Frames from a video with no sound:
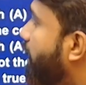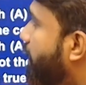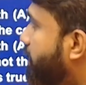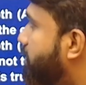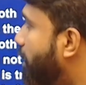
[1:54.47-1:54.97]

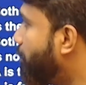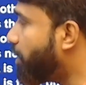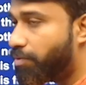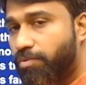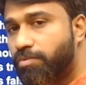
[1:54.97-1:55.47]
Next, coming
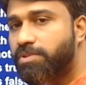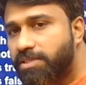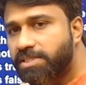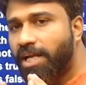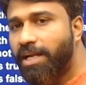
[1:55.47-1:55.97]
to the
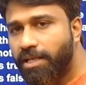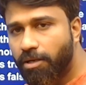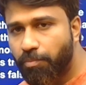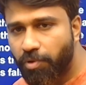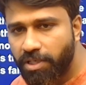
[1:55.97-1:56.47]
static
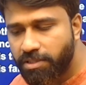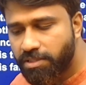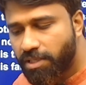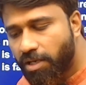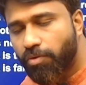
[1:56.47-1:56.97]
component,
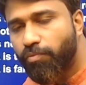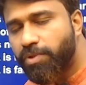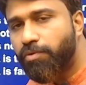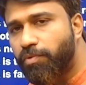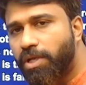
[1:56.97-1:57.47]
till now
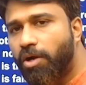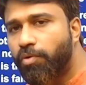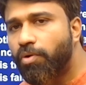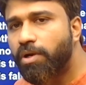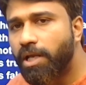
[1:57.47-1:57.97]
that we have
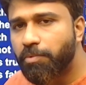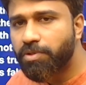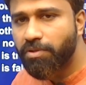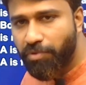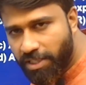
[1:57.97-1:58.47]
known about
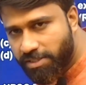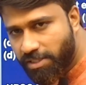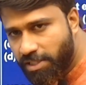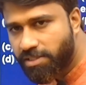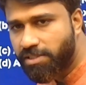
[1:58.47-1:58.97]
the Venus
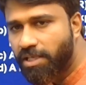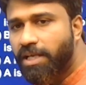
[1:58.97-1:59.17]
is,